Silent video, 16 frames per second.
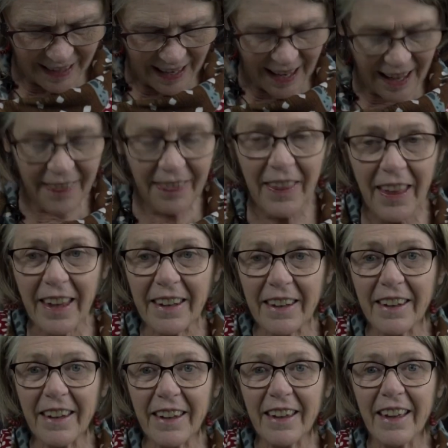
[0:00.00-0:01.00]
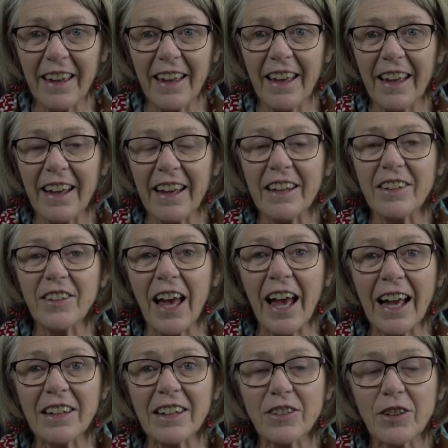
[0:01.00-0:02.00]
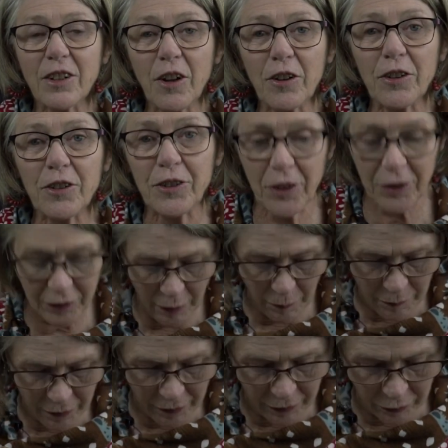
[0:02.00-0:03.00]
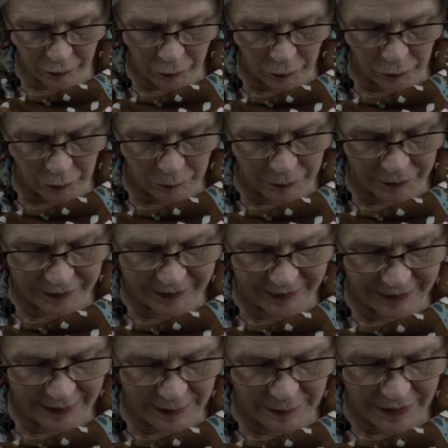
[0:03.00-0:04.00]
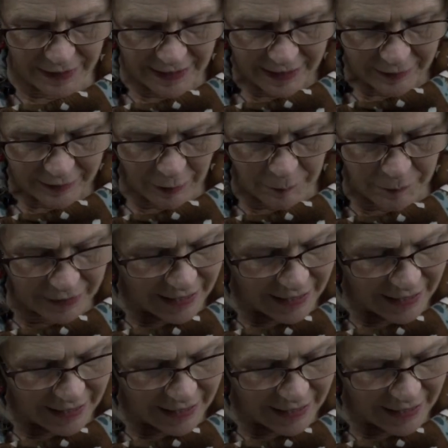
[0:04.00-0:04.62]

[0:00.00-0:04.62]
And then his hands closed on something that couldn't be seen, something